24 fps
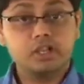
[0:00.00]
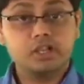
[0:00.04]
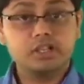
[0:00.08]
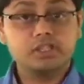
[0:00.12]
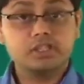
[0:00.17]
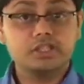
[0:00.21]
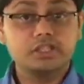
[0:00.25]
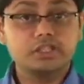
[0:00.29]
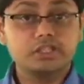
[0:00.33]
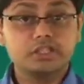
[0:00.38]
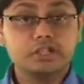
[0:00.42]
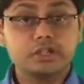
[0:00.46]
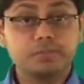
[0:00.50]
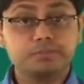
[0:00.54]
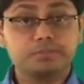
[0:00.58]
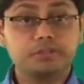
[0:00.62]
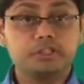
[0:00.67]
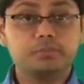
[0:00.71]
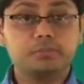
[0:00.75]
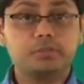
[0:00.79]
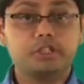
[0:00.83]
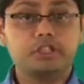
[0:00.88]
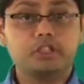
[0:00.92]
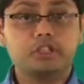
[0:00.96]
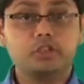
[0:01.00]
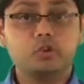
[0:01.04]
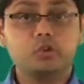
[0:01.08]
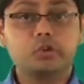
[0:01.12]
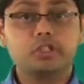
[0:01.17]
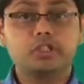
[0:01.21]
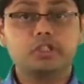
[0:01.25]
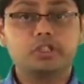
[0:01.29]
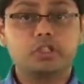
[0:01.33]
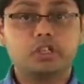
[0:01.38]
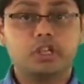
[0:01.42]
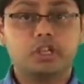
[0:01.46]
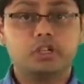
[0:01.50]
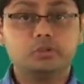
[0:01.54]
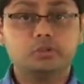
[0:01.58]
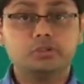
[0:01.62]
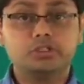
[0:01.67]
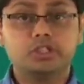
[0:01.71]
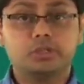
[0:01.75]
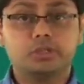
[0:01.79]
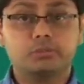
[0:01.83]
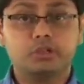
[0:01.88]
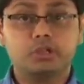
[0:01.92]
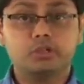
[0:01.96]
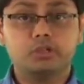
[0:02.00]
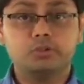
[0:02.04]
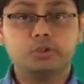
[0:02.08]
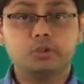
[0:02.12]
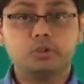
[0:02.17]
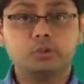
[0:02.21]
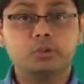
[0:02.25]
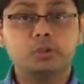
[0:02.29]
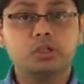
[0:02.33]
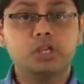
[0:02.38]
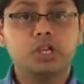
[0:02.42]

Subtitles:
is interrupted by the roaring clouds above you.